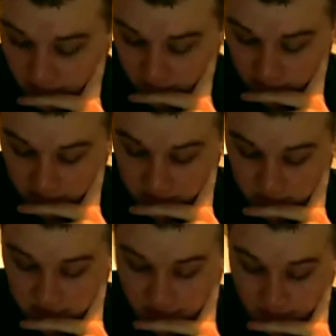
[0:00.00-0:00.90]
What else? I'm
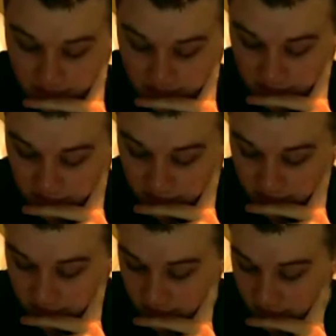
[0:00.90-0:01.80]
just having a quick look.
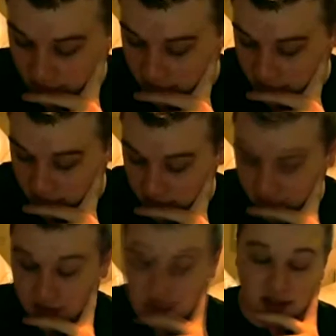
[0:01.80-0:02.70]

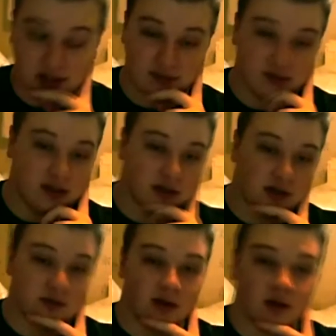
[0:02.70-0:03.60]
This year definitely
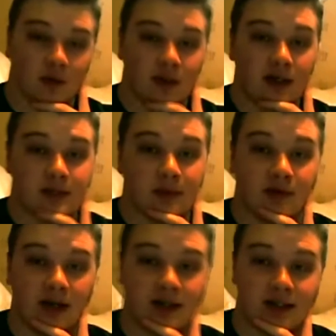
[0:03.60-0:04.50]
the Queen
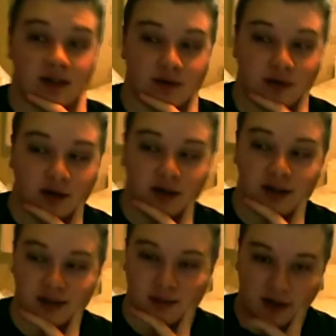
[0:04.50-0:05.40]
Elizabeth class aircraft carrier,
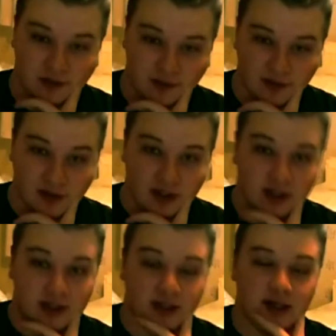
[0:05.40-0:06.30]
that's coming out.
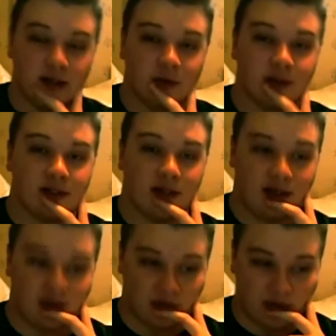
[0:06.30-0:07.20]
And of course the
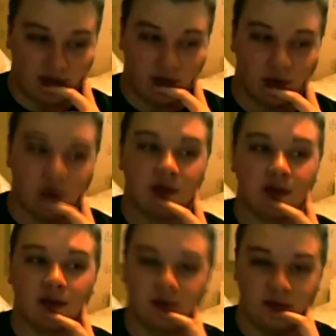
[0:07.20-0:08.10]
H-44,
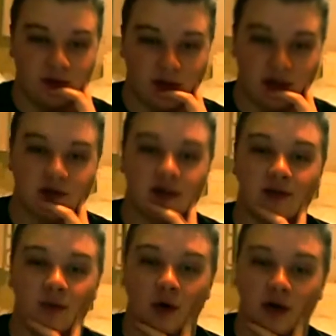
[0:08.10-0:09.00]
you guys have kind
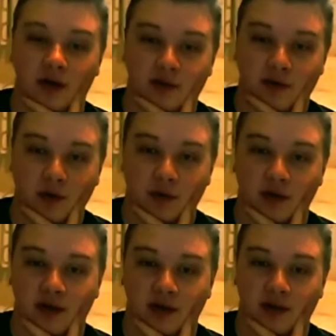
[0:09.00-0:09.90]
of won on the vote
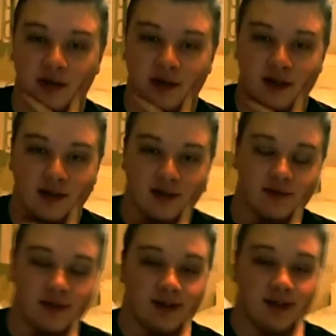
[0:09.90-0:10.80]
on that kind of
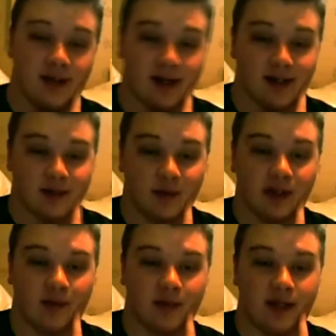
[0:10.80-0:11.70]
vid, the last quick
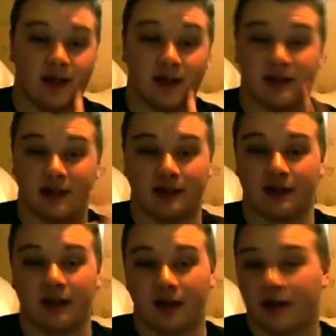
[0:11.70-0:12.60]
update that I said,
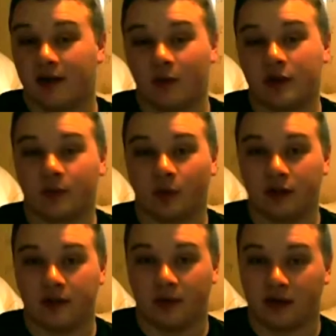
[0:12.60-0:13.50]
which one
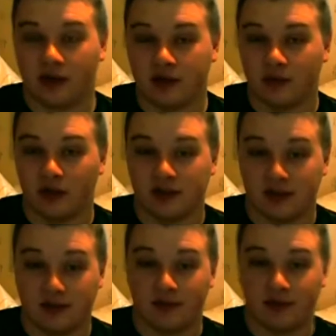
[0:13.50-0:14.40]
do you guys want? So
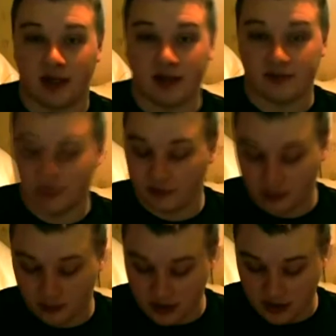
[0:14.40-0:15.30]
you've gone for the
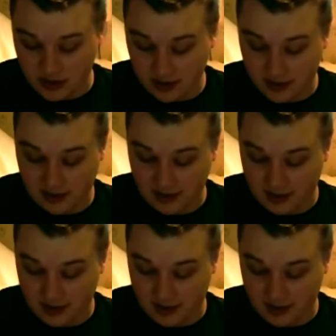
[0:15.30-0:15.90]
H-44, which is